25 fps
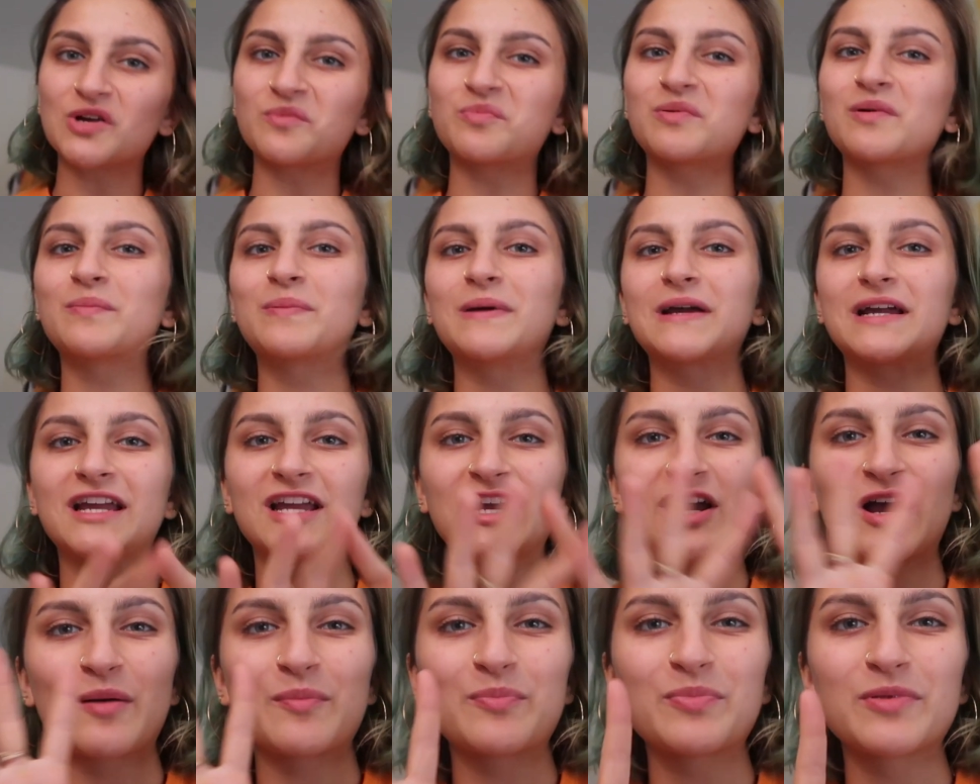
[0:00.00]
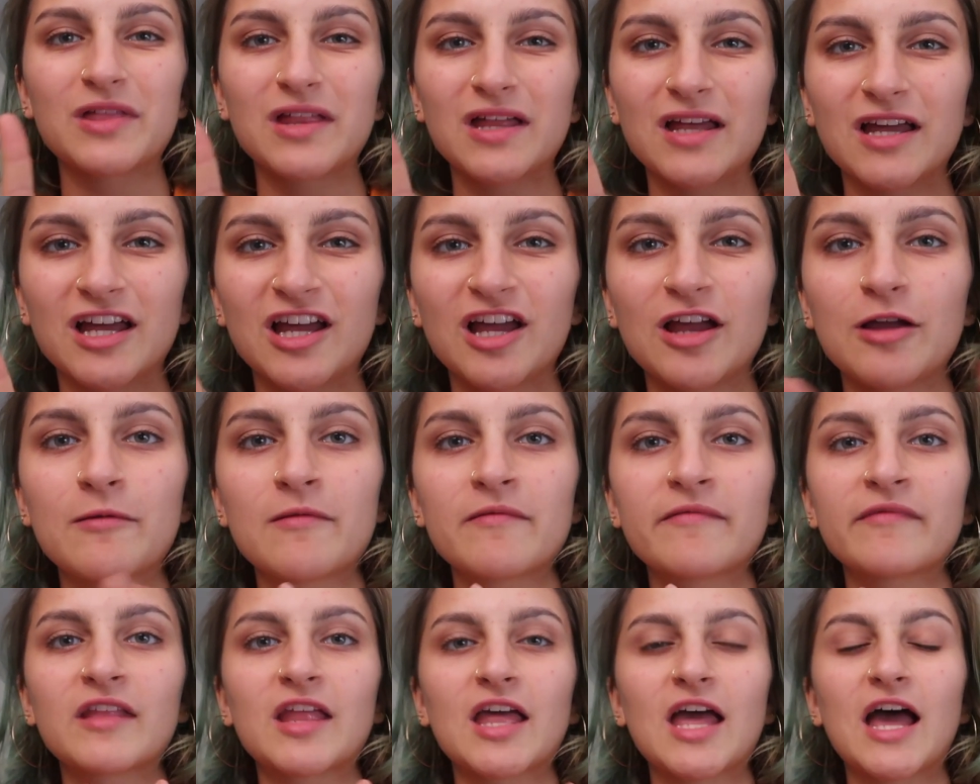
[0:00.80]
trouble picking up the
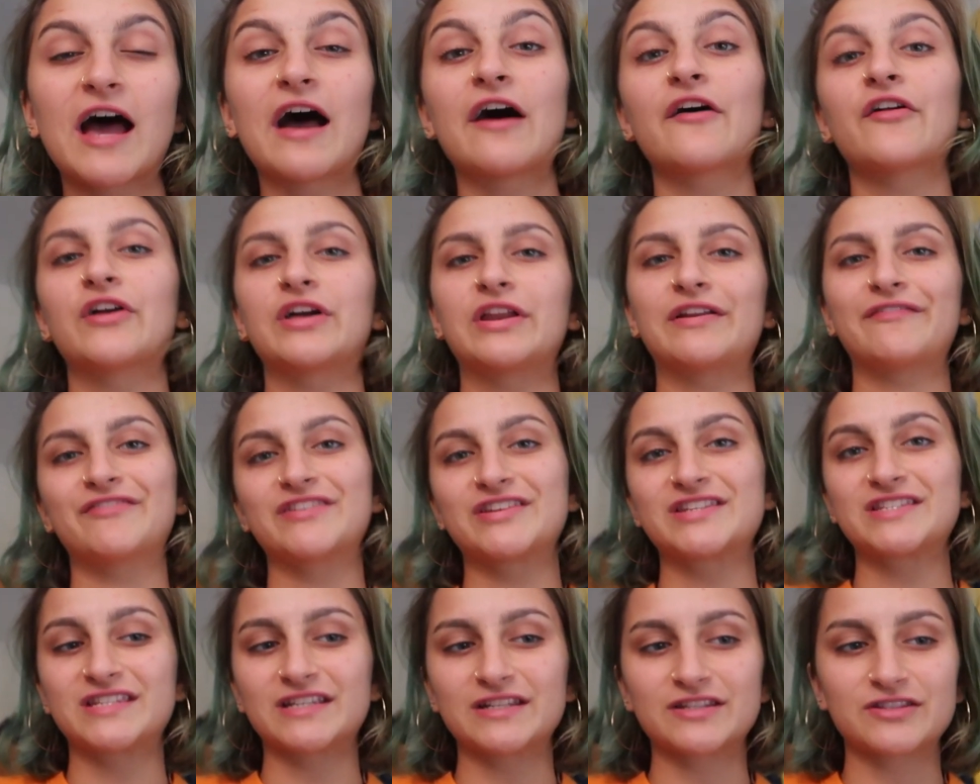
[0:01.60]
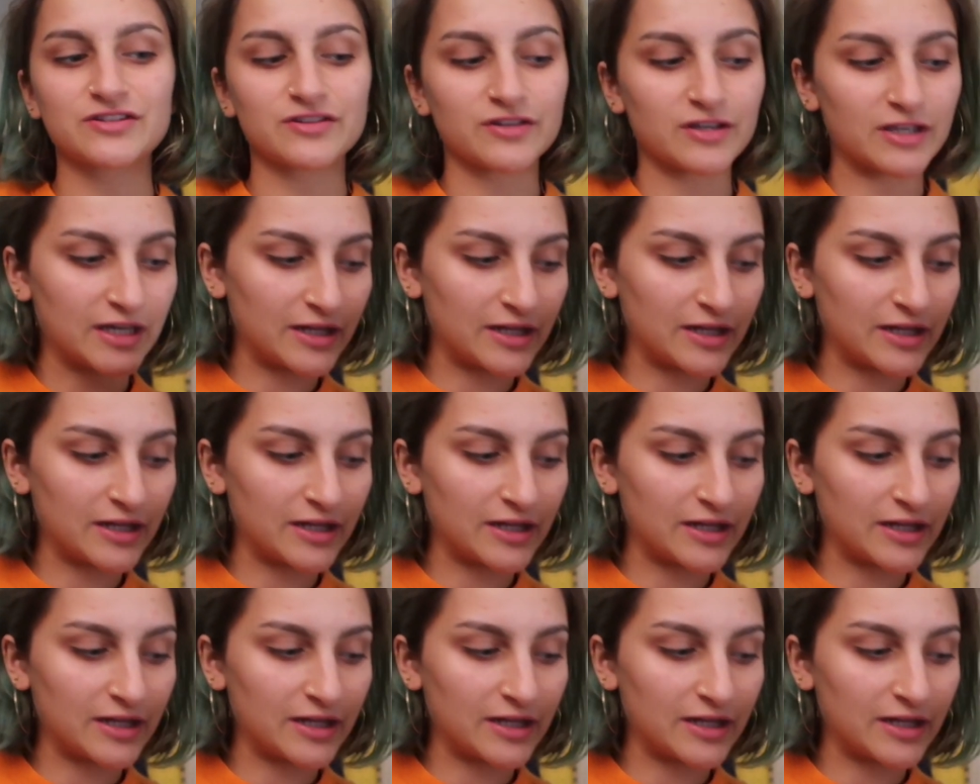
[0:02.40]
outline of the stencil